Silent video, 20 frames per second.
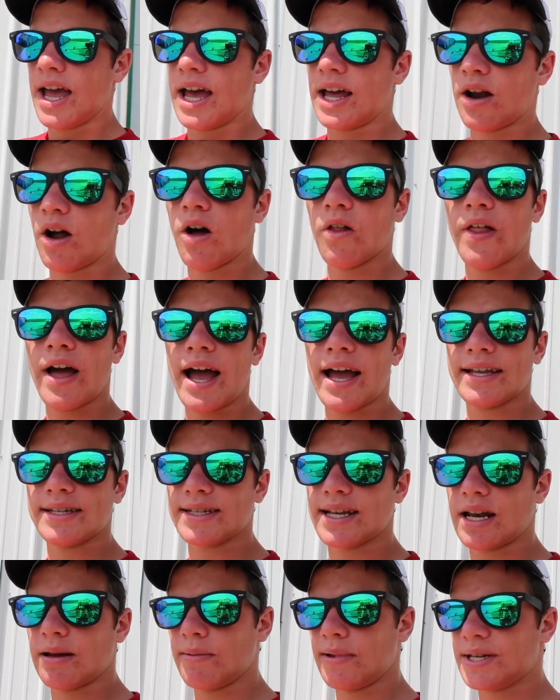And all that
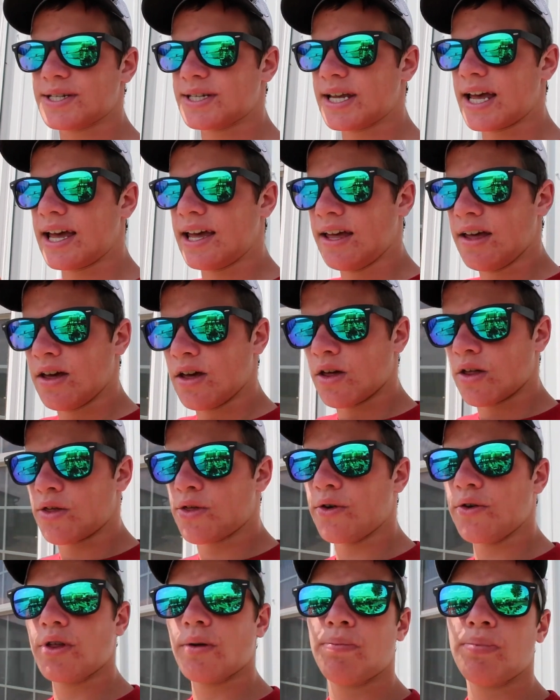is going to be sent
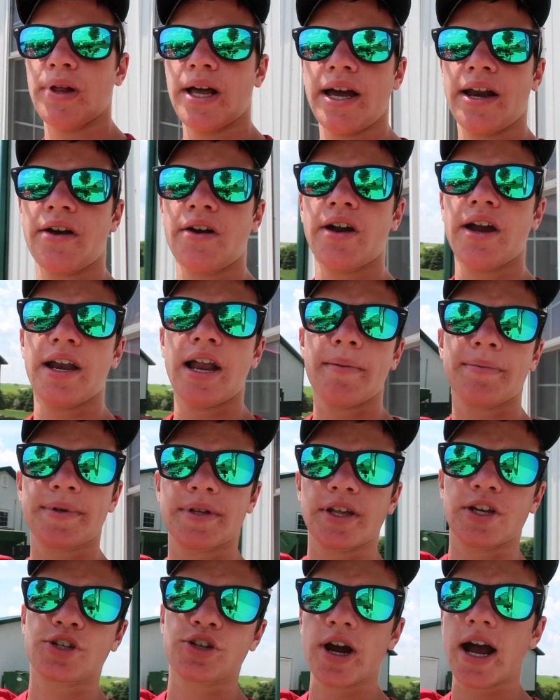through the planter and up
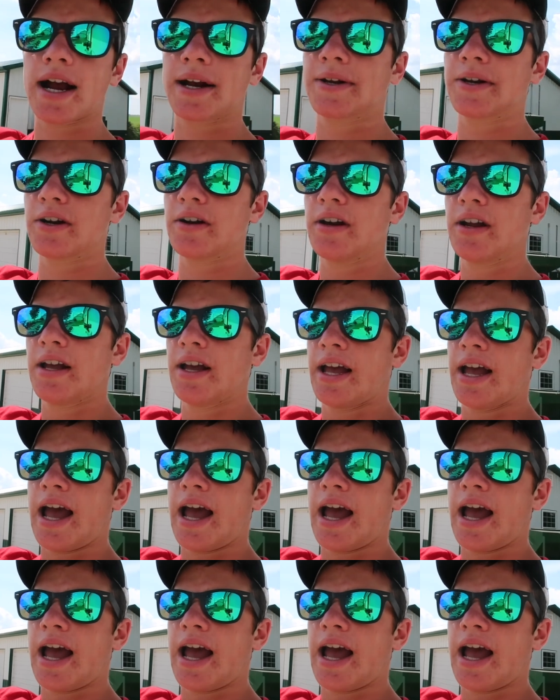to the tractor,